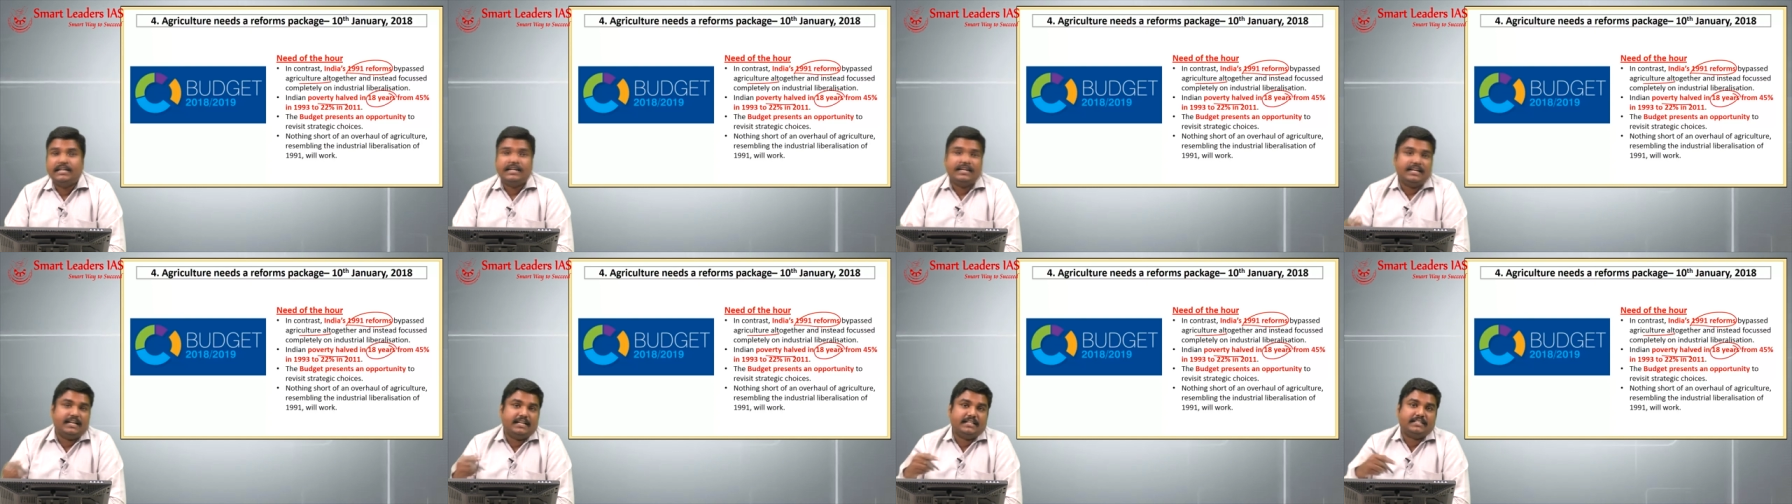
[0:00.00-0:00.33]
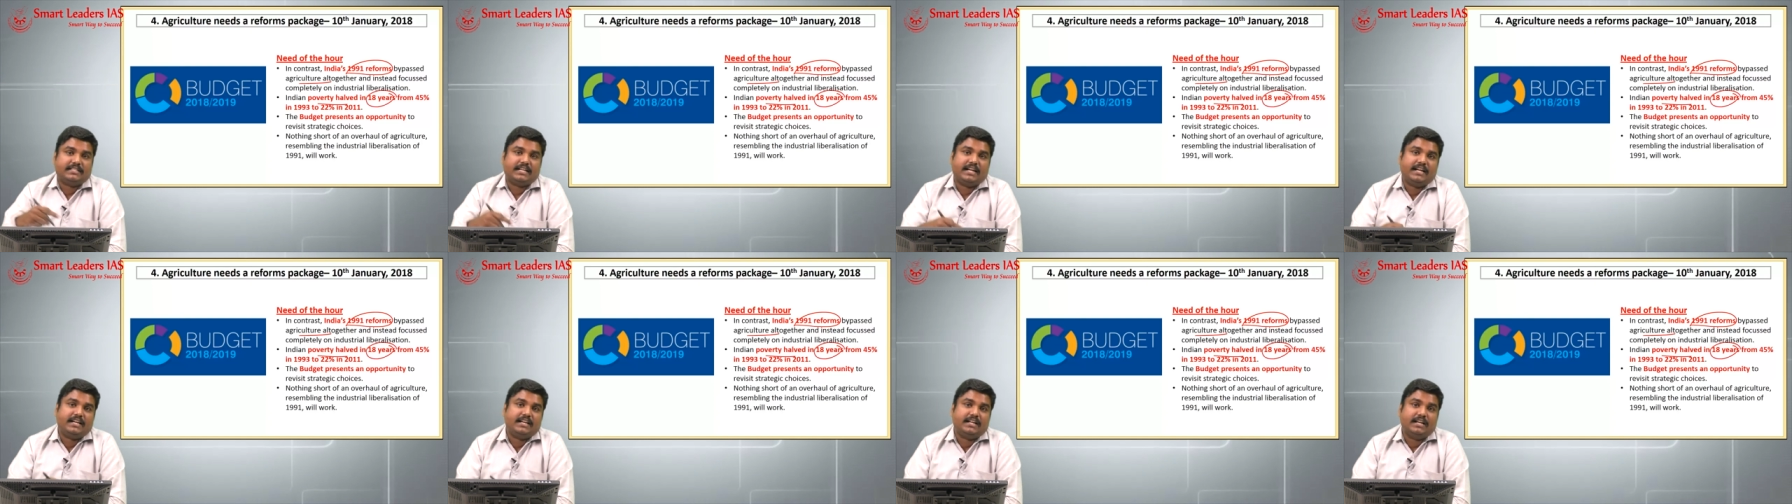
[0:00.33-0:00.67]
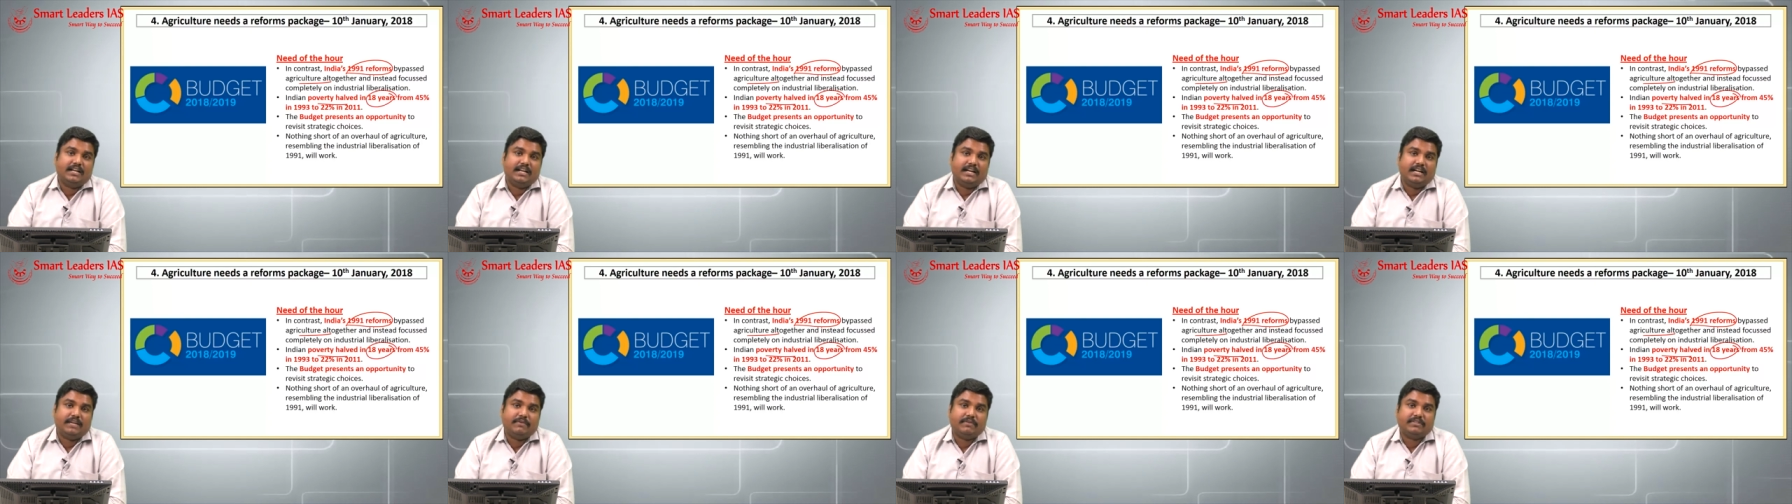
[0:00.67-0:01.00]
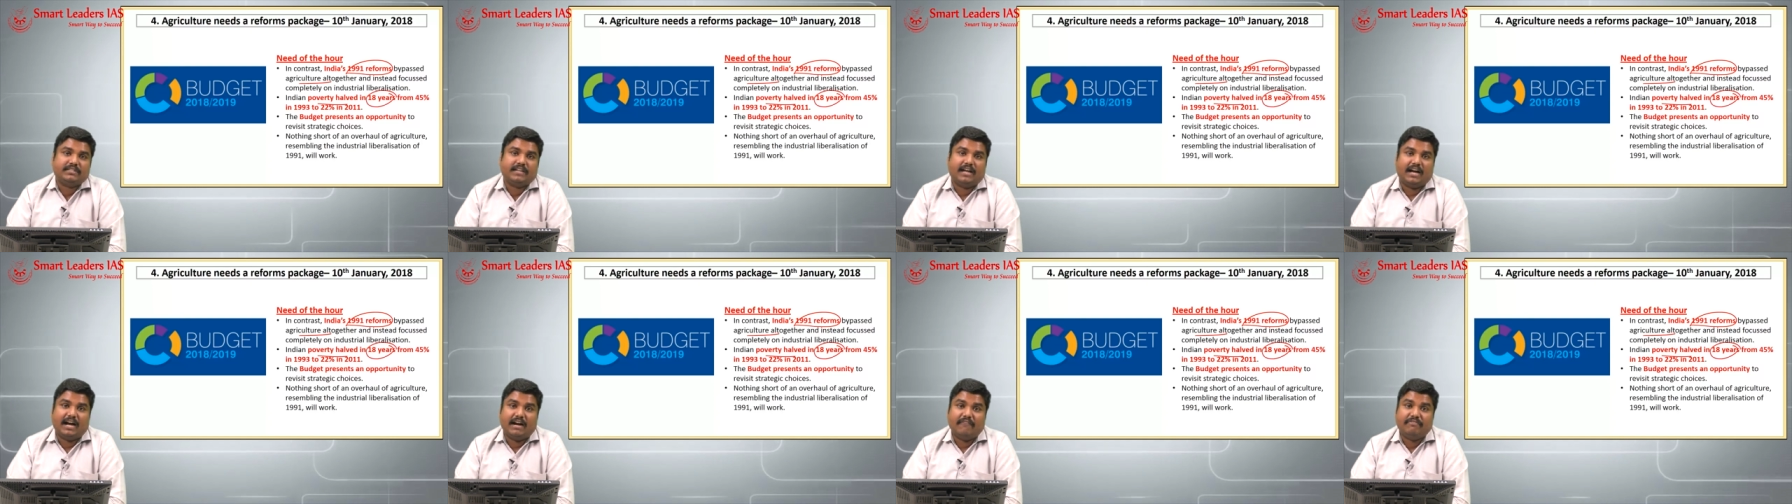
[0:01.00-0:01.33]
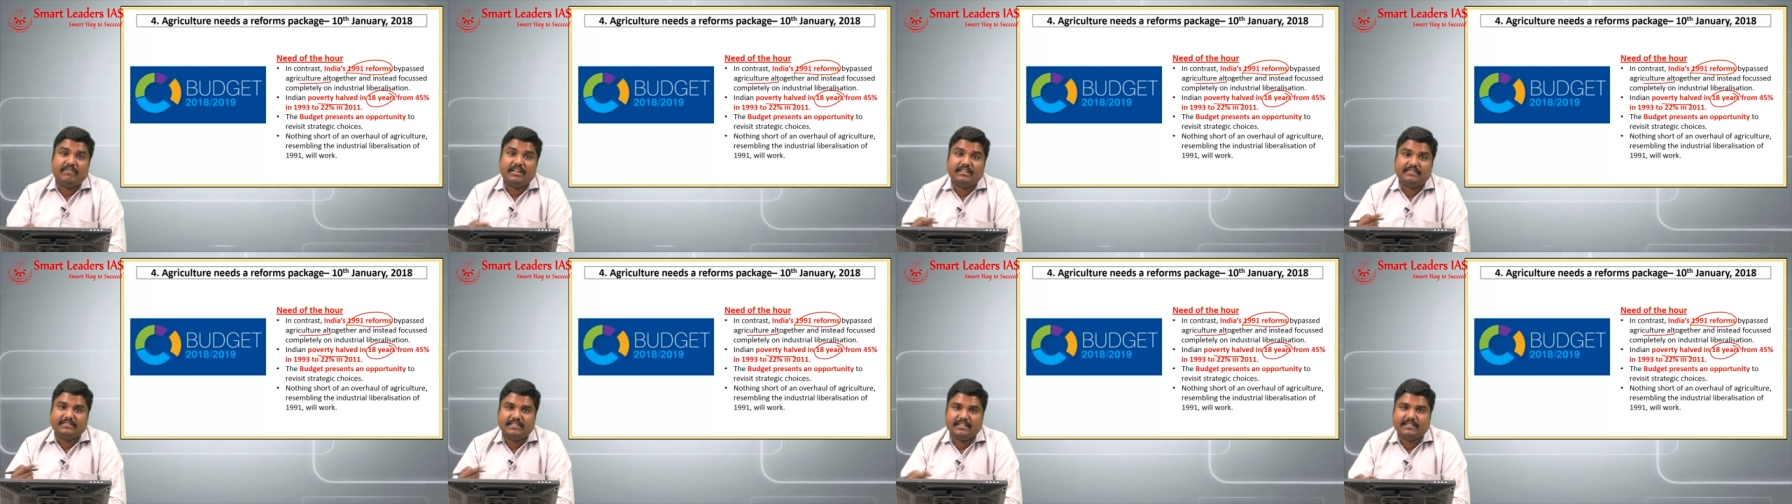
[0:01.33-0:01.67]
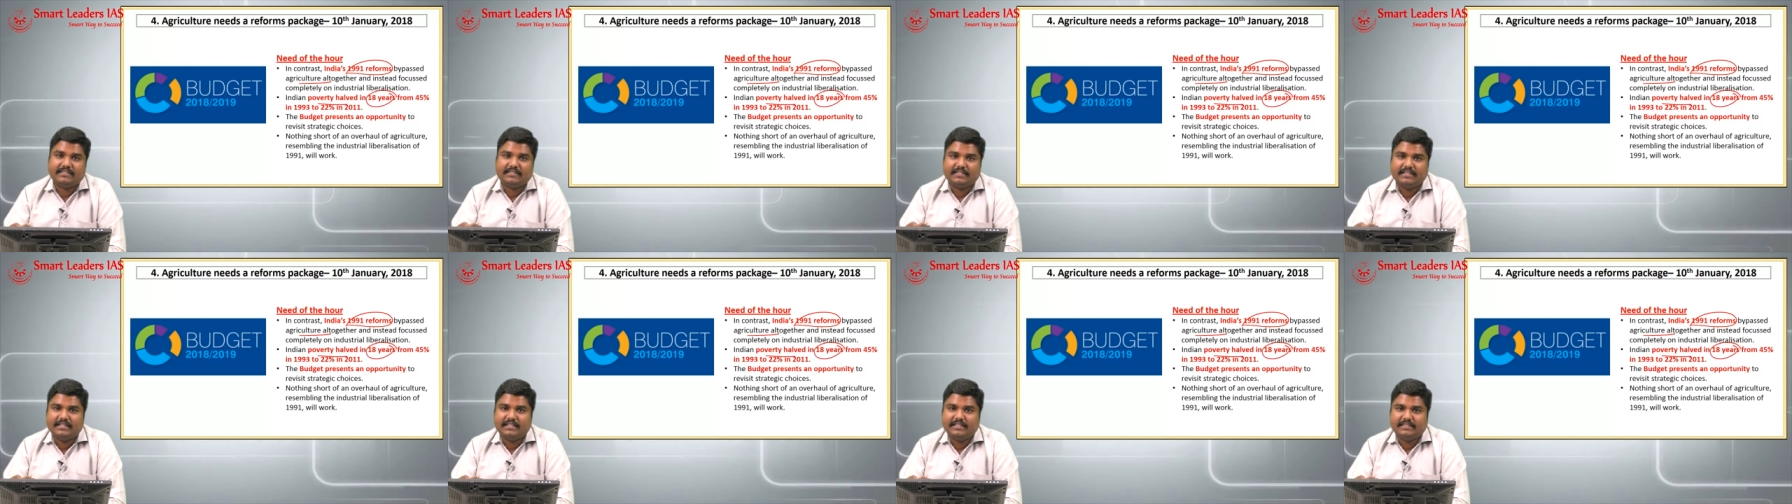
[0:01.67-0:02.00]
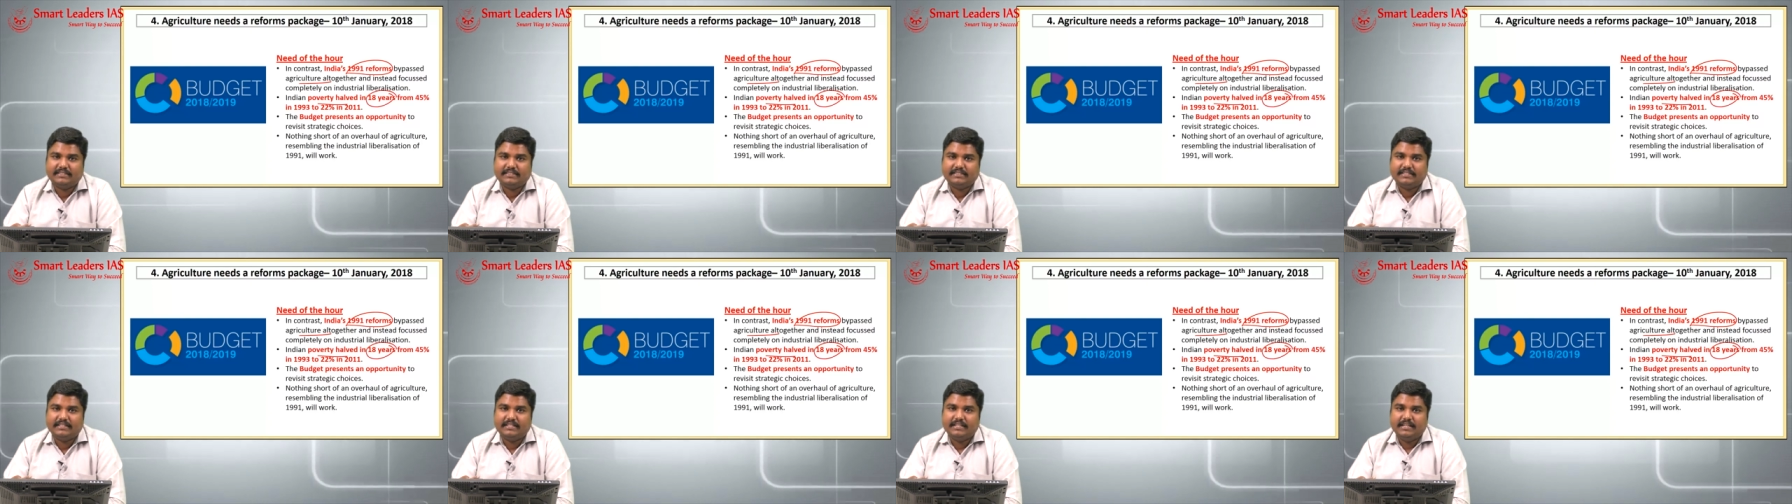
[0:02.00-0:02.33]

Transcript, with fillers: In China, it was halved in 6 years.